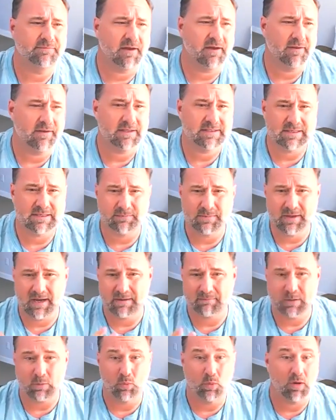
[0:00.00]
Uh, that's something
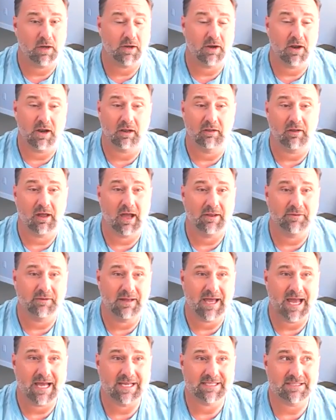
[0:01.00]
I've been working on a lot the
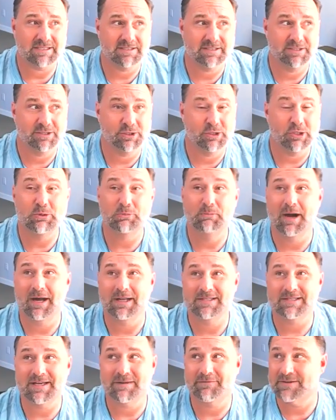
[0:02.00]
last two
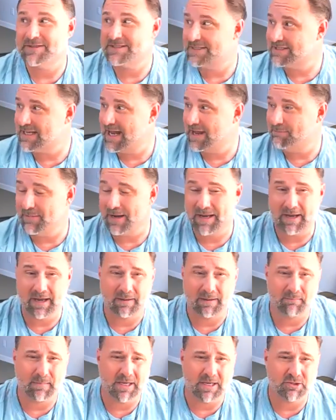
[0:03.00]
months, ever since I had my
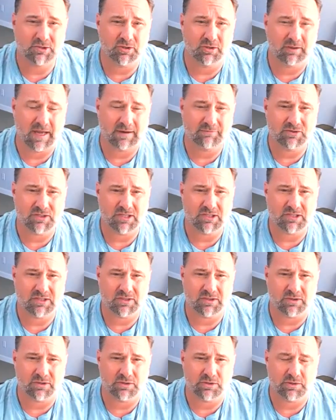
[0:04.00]
uh, major life changing
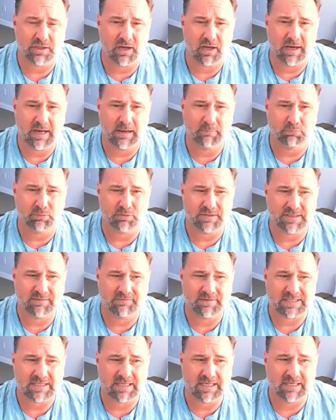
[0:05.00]
surgery on April
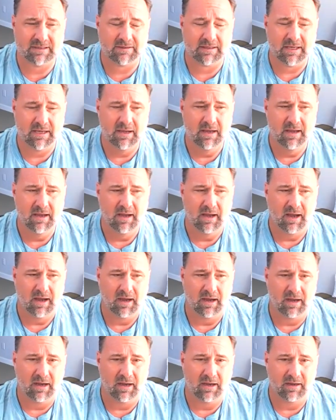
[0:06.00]
17th.
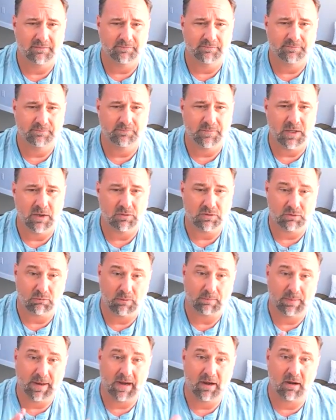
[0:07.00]
Uh, you know, to
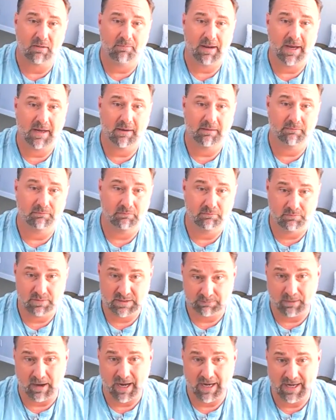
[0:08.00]
repair my
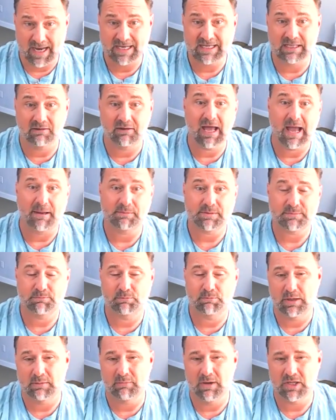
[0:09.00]
spine had collapsed
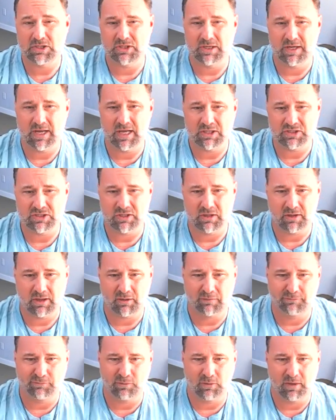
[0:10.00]
pretty much in that
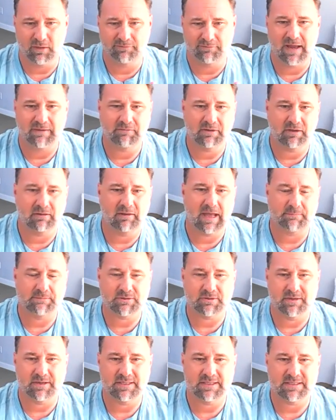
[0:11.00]
shell. L4, L5
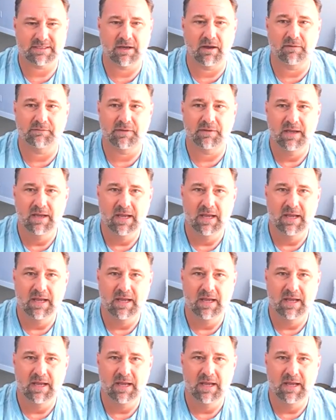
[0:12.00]
collapsed on itself.